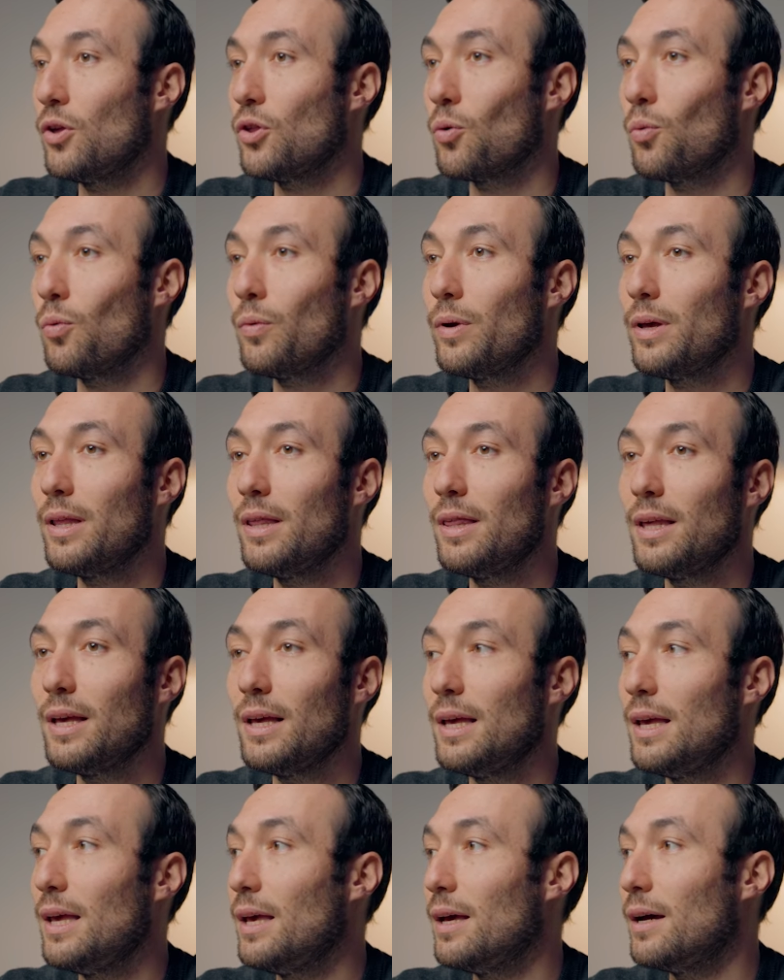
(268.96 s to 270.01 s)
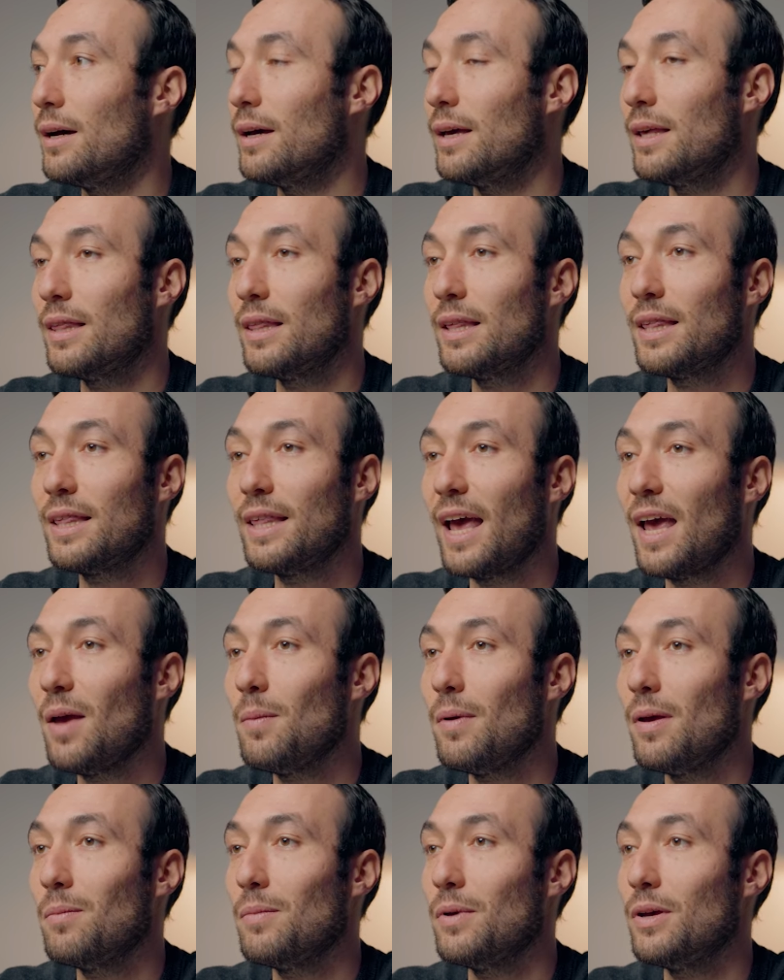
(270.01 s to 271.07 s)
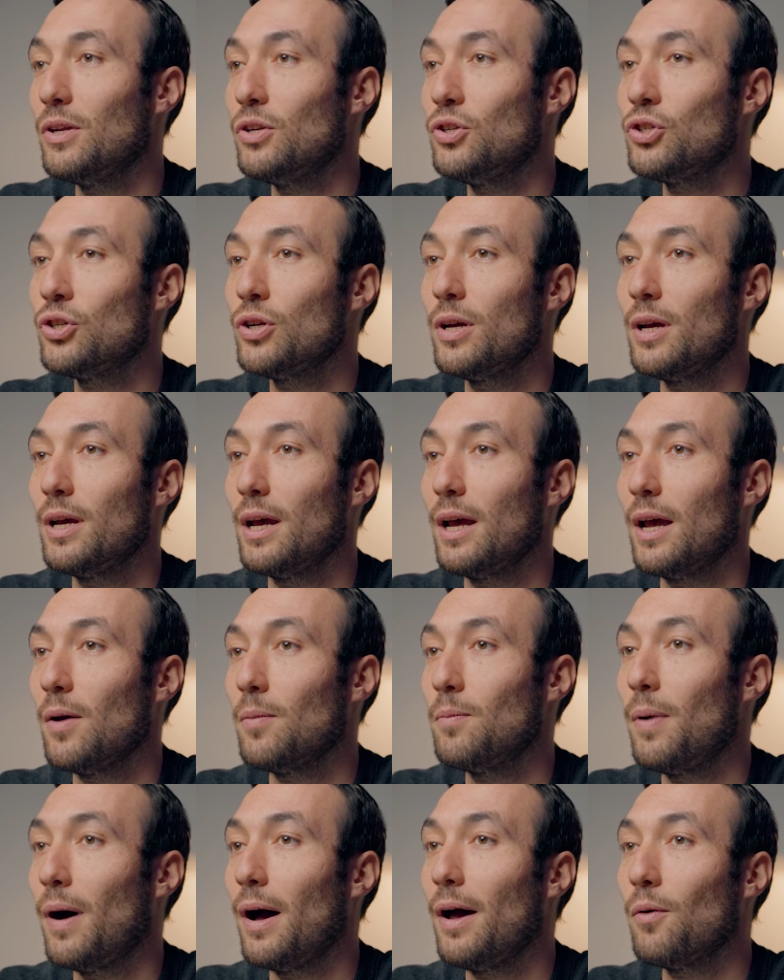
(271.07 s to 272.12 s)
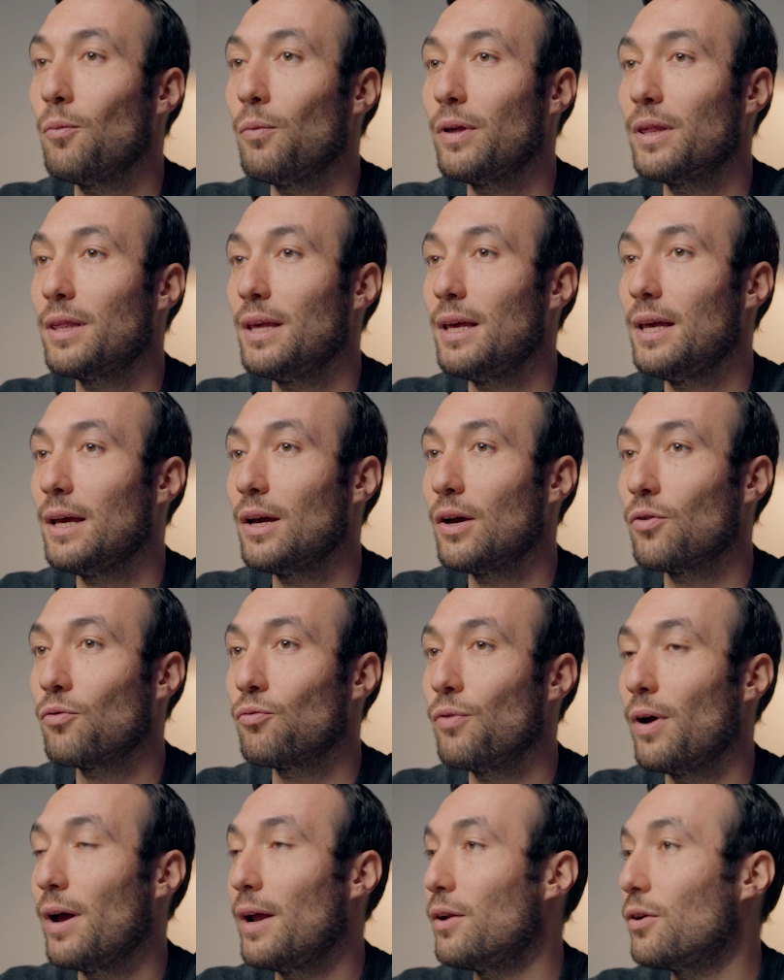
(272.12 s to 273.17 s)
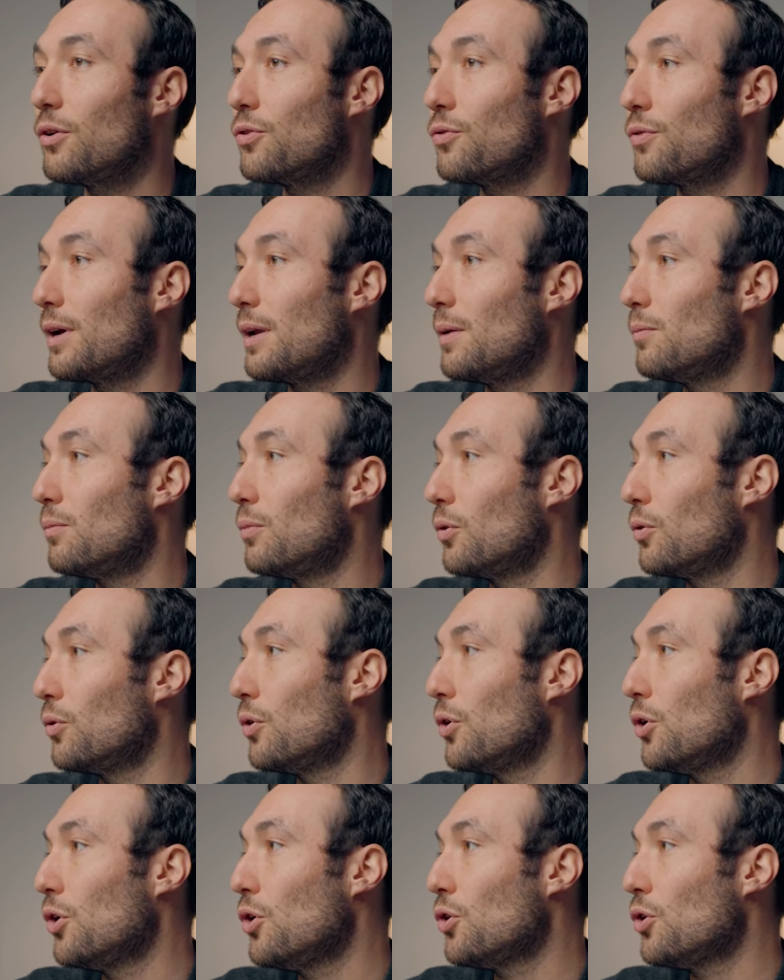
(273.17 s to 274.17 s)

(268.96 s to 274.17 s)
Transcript: So what we can see here is the same image, but we're seeing red, green, blue.